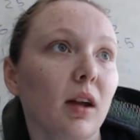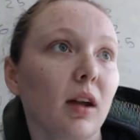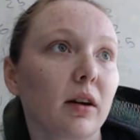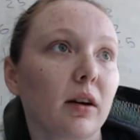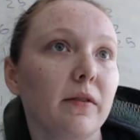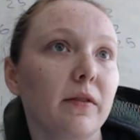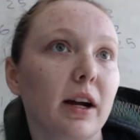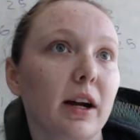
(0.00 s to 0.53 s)

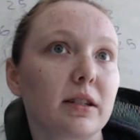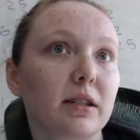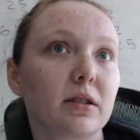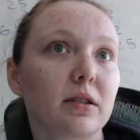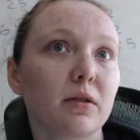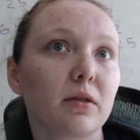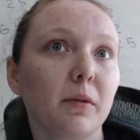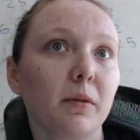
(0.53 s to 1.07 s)
give you guys the
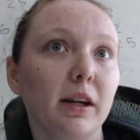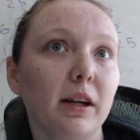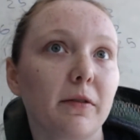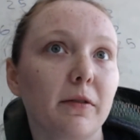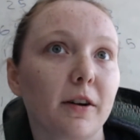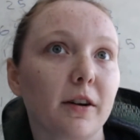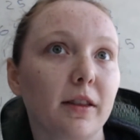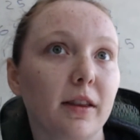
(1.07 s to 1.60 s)
Zoom link
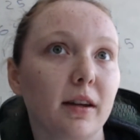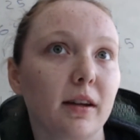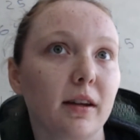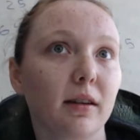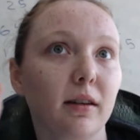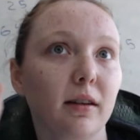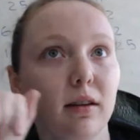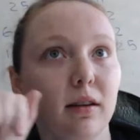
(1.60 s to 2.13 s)
for
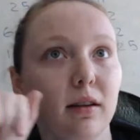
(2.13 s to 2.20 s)
the